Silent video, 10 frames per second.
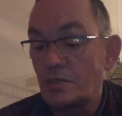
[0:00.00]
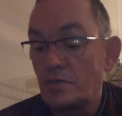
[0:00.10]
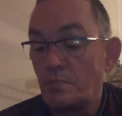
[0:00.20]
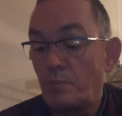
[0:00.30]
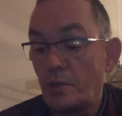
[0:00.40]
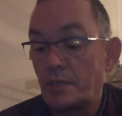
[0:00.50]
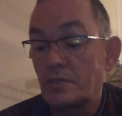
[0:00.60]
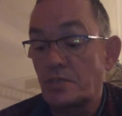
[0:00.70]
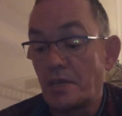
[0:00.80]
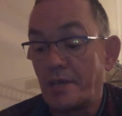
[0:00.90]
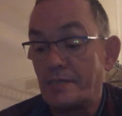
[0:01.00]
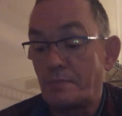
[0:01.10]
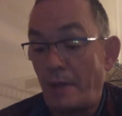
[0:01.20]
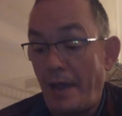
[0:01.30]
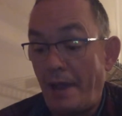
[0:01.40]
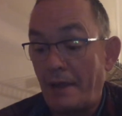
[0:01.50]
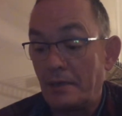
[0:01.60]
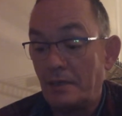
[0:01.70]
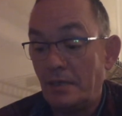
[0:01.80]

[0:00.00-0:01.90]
to put the slice back.